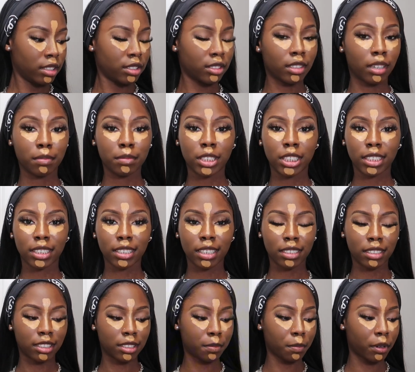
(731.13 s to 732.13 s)
So I'm just
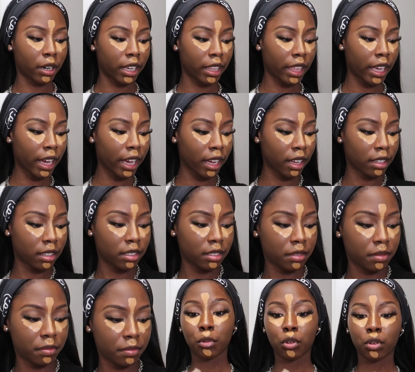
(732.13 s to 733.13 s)
gonna spray
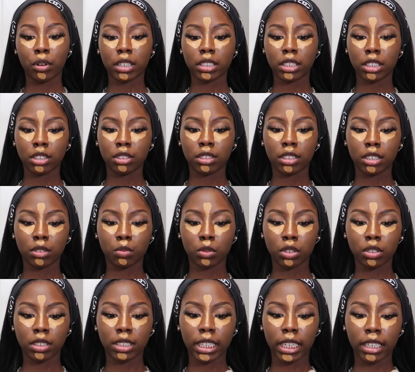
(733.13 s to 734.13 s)
that. I'm going to use this
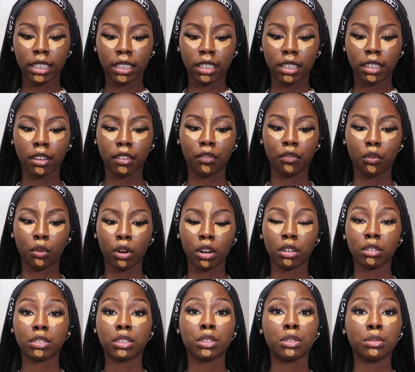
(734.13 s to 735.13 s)
Real Technique
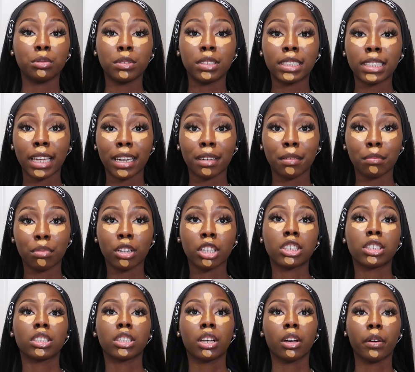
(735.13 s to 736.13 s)
402 setting
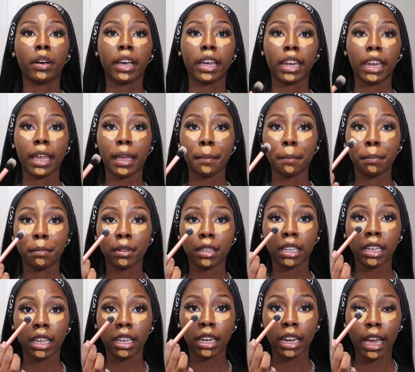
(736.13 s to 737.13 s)
brush to go ahead and
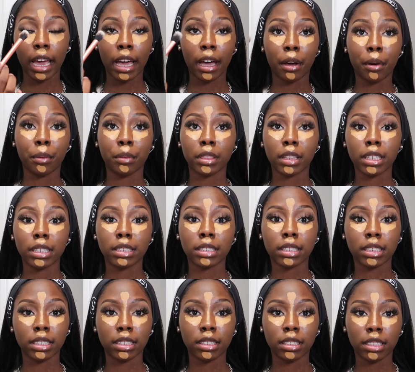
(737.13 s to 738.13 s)
blend out this
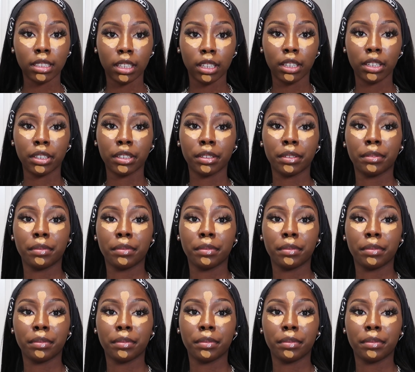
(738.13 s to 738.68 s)
concealer.